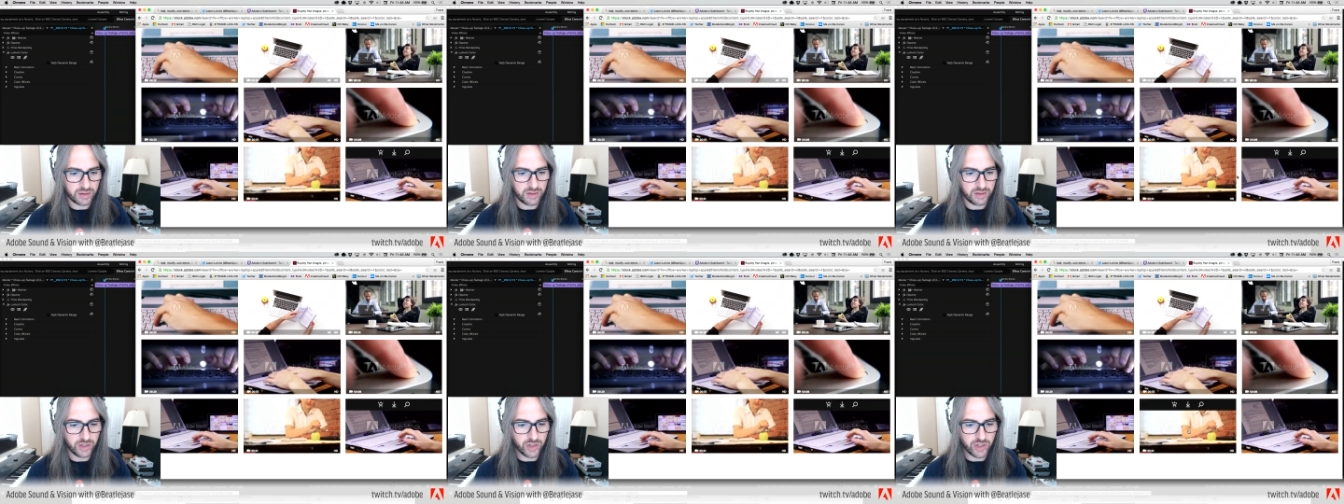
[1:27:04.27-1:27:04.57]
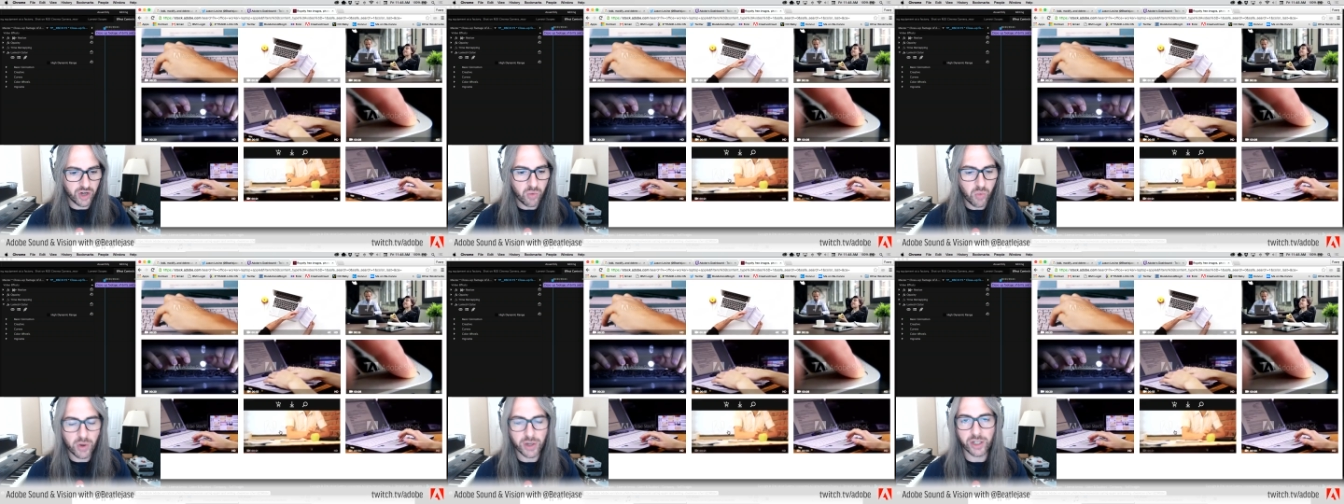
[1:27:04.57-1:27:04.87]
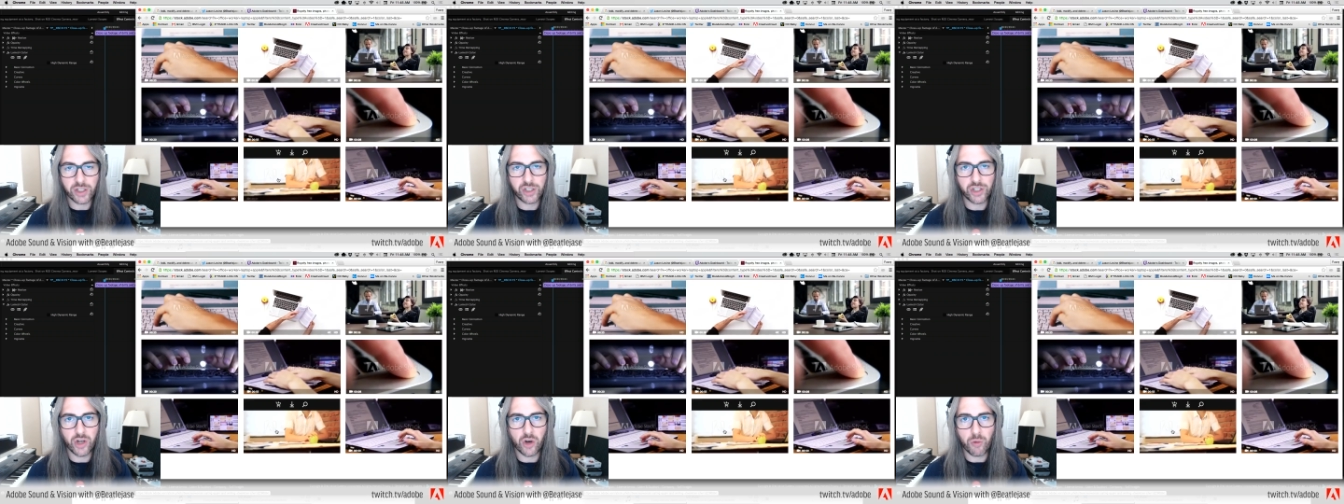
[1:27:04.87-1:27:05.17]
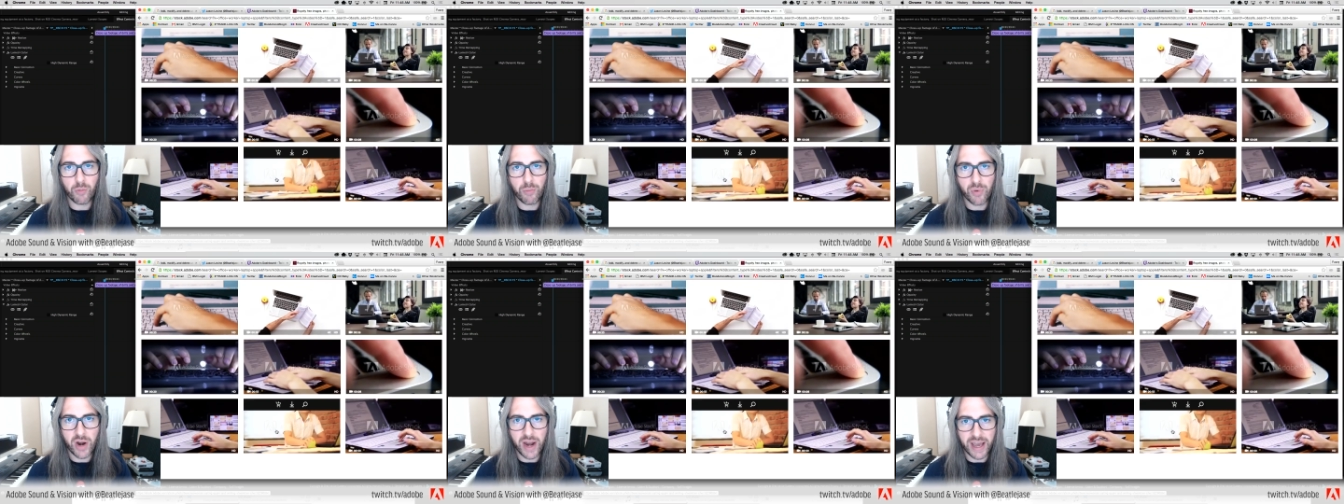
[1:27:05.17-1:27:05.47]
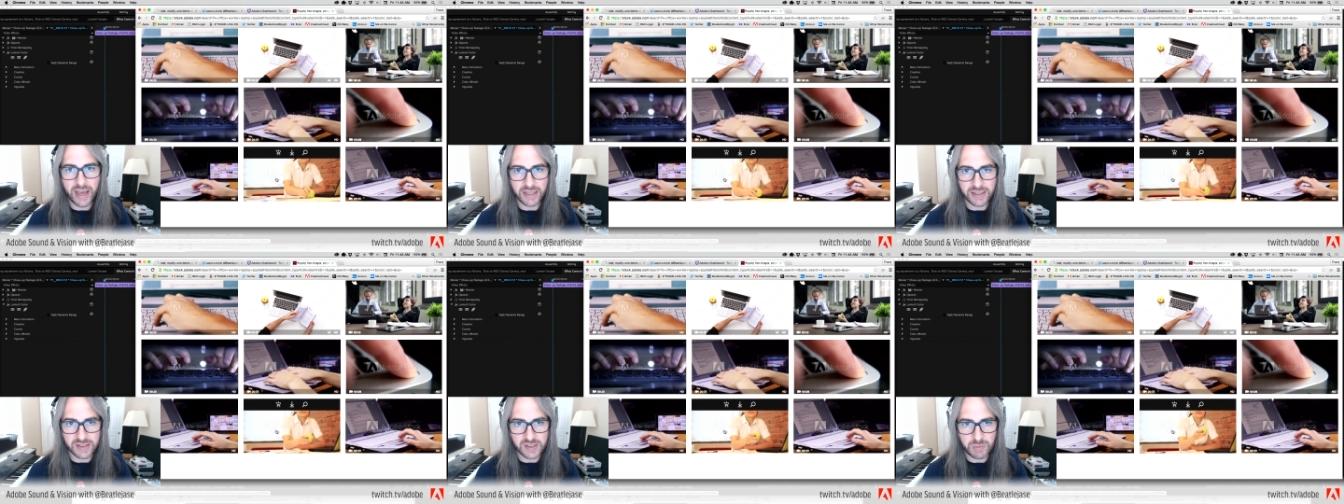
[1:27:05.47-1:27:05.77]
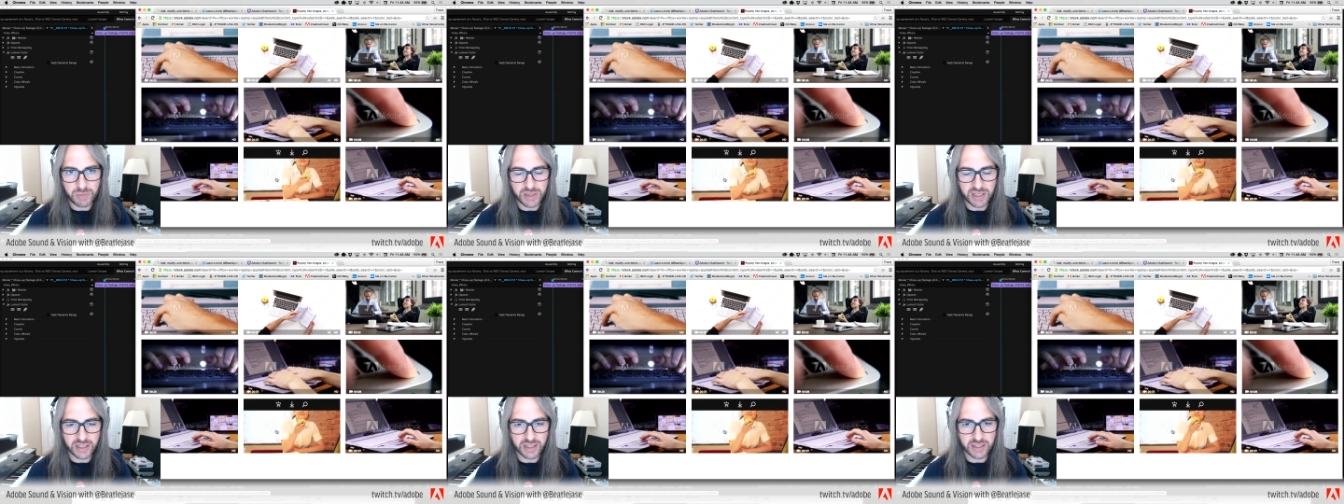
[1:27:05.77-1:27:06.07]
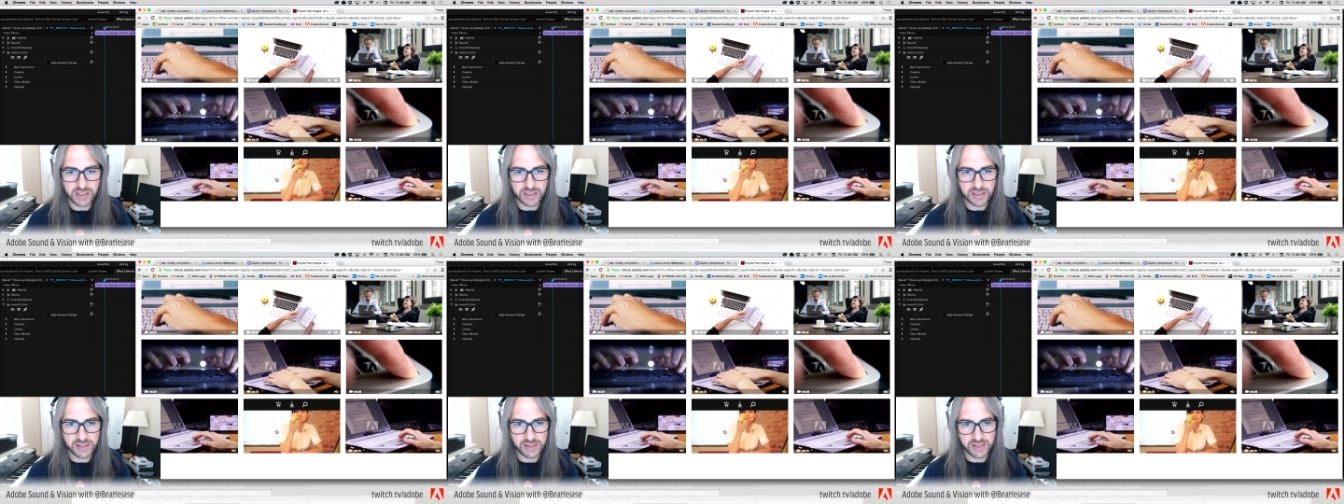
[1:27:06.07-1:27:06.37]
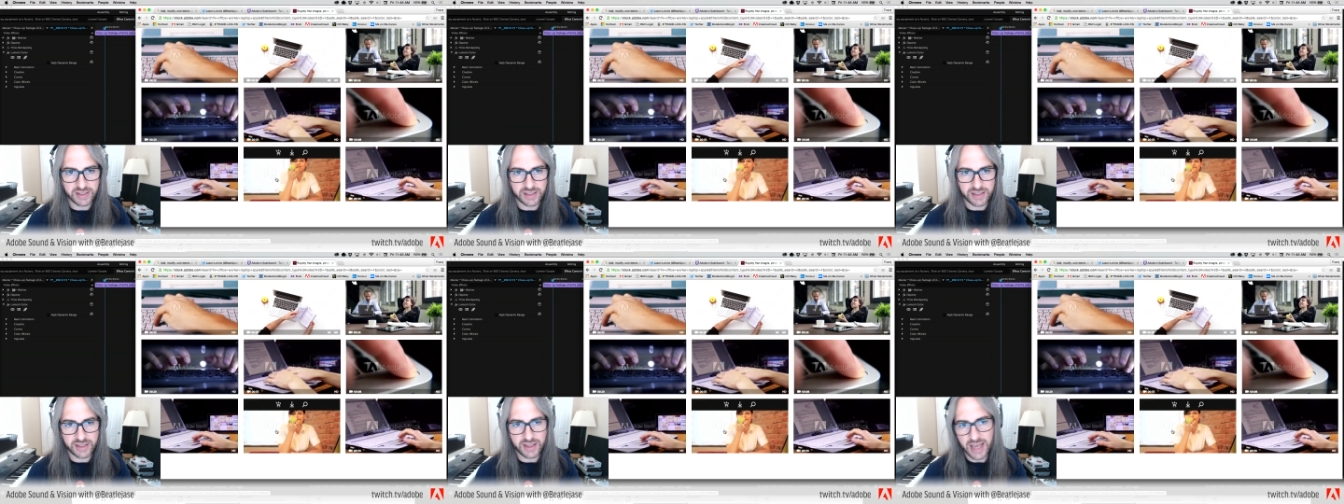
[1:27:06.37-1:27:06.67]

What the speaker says: you don't want to show brands because